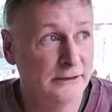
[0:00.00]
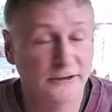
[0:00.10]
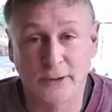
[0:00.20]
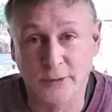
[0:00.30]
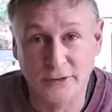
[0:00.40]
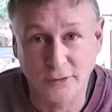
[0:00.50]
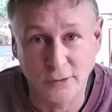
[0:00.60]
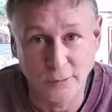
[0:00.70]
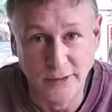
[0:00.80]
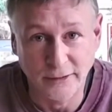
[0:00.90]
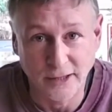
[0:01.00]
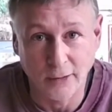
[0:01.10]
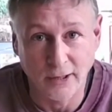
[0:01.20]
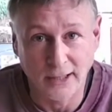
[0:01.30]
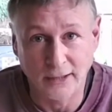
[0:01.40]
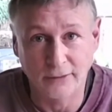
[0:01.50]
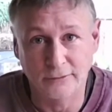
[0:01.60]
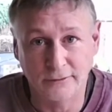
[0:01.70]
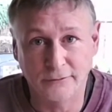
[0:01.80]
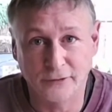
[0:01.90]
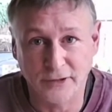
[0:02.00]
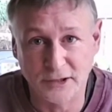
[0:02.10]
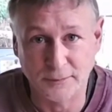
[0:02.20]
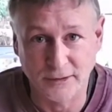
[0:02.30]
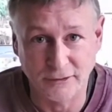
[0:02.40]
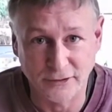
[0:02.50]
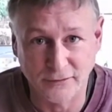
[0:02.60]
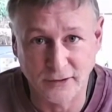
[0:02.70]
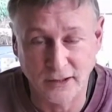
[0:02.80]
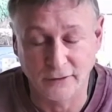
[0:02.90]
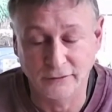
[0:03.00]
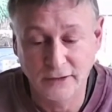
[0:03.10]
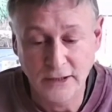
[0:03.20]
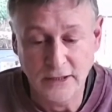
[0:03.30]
so we thought we'd go out and for the experience of our life.